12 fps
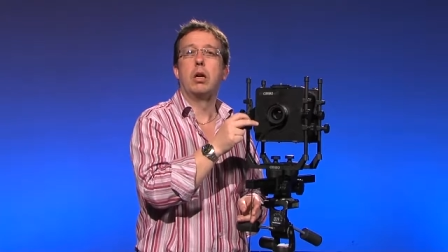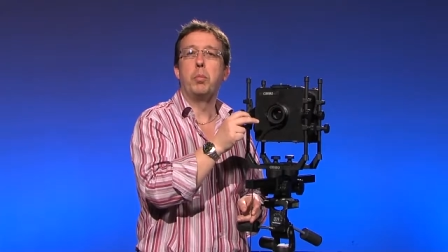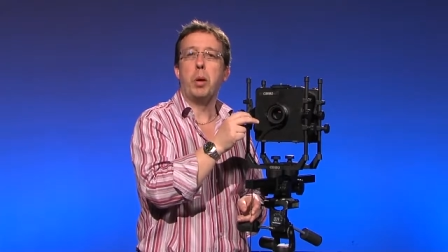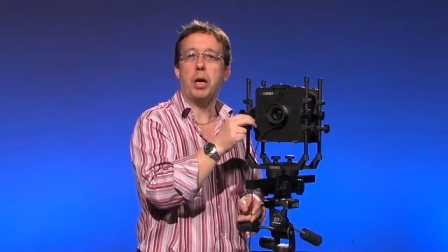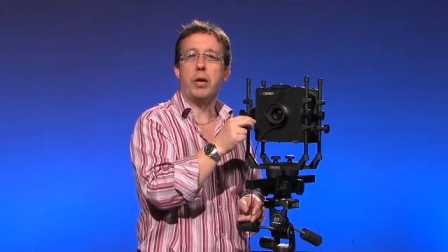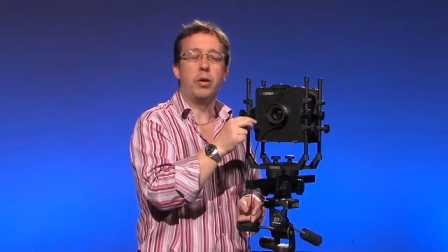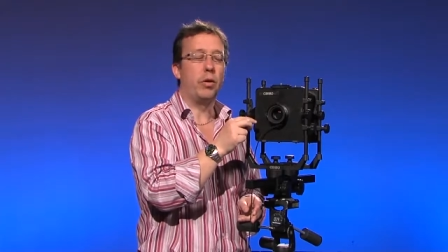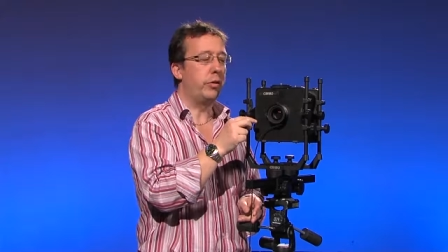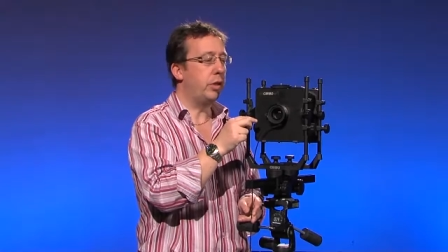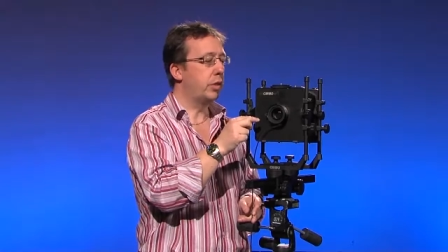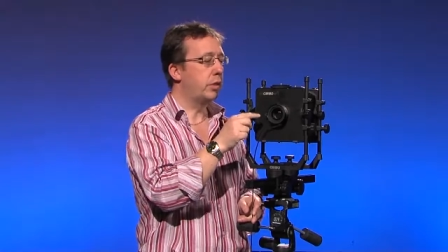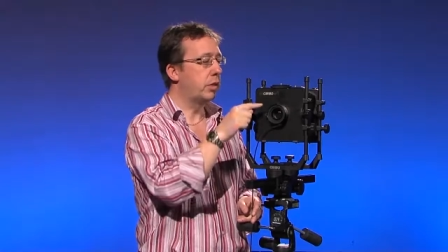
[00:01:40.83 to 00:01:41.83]
button on
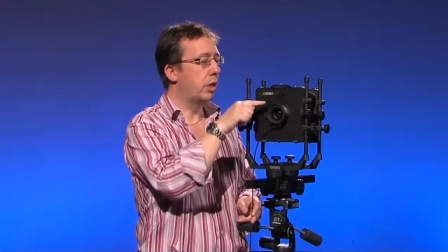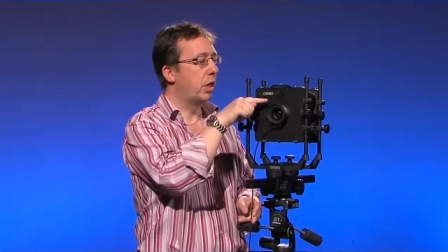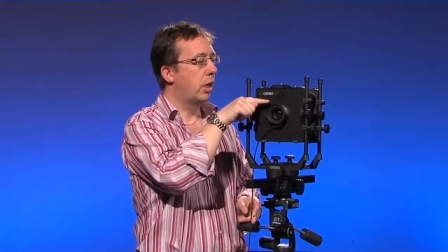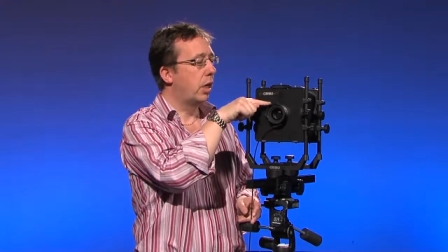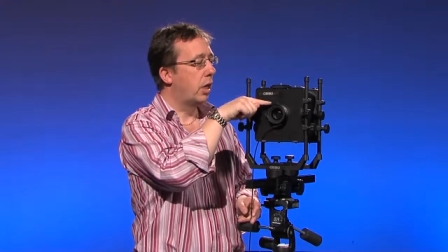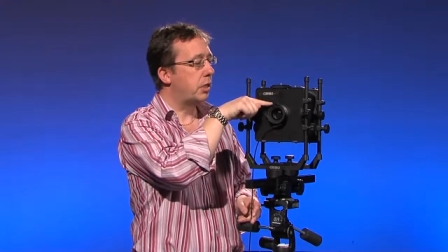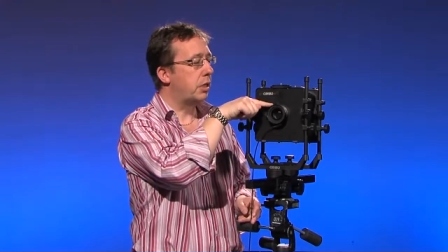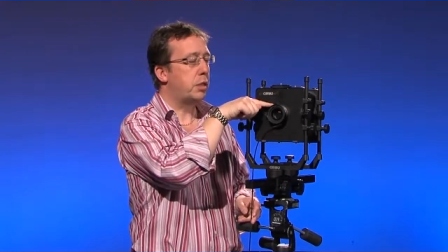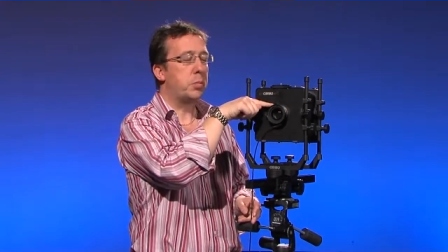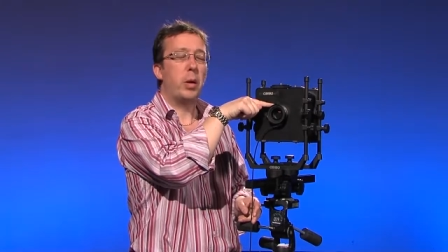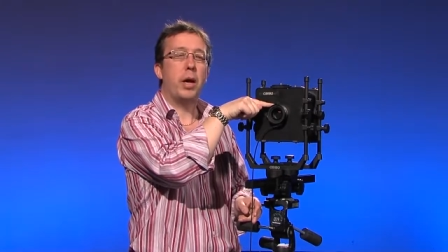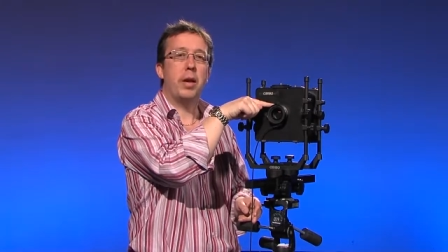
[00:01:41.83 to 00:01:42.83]
this is
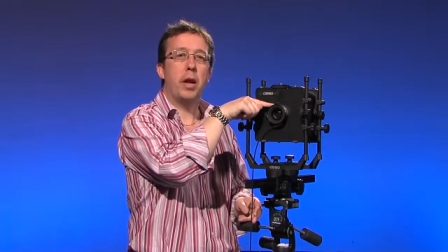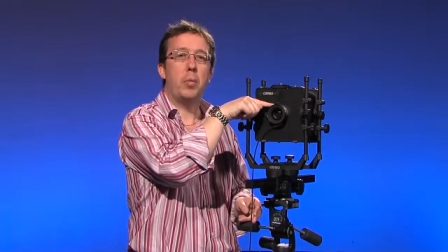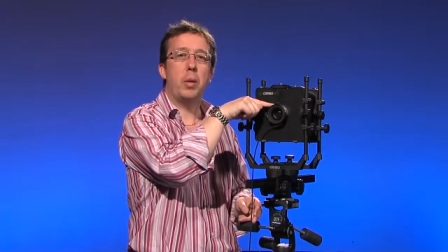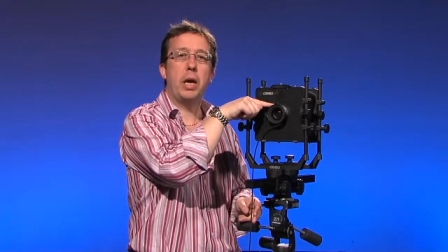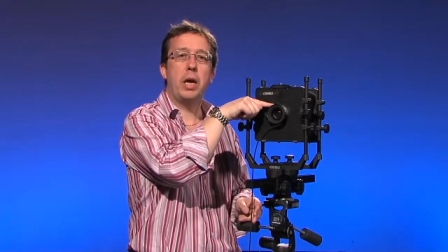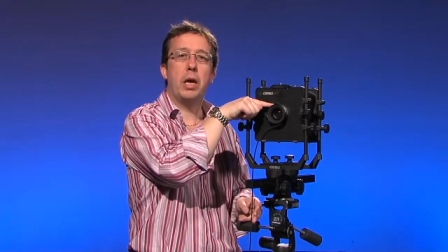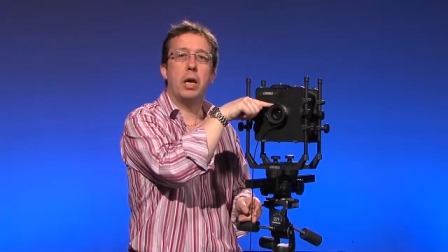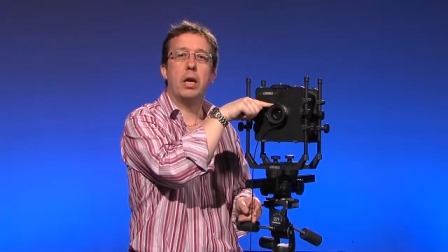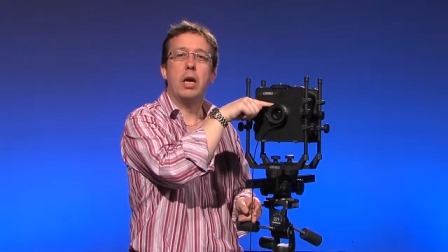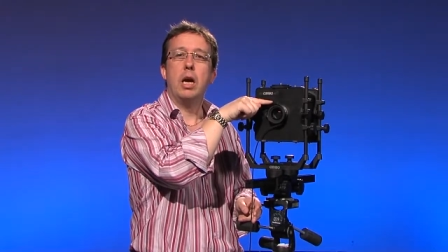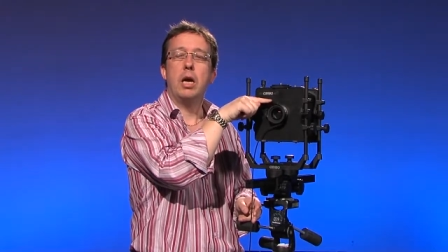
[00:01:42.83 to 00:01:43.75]
this button up here,